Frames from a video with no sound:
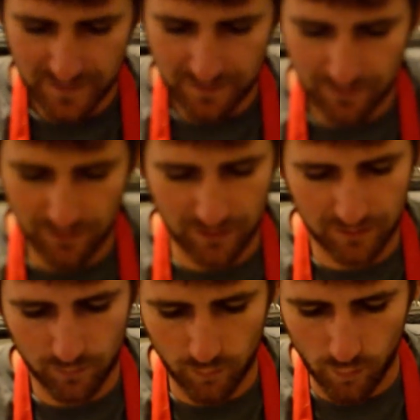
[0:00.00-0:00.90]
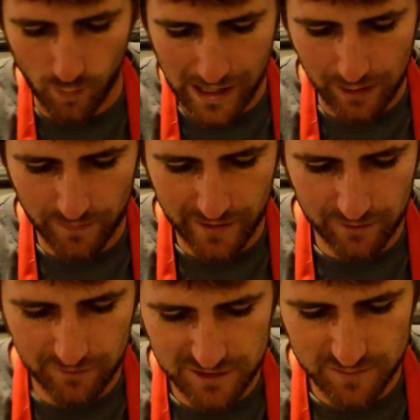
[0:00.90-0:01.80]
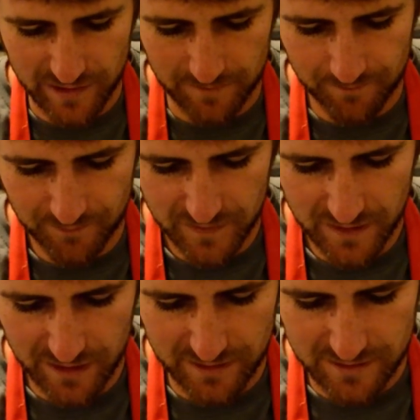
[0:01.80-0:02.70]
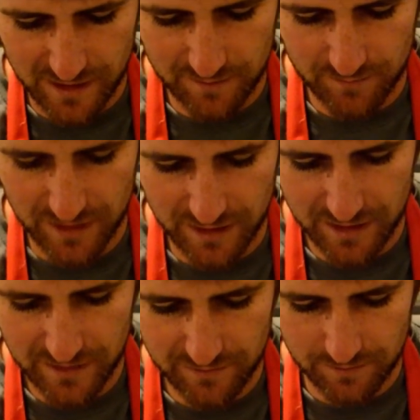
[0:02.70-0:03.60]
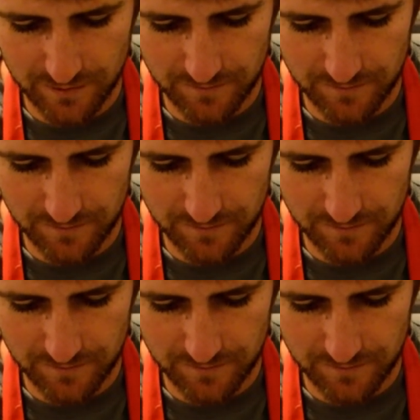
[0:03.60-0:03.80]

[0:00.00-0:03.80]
Oh, wow, they are crispy. That is unbelievable.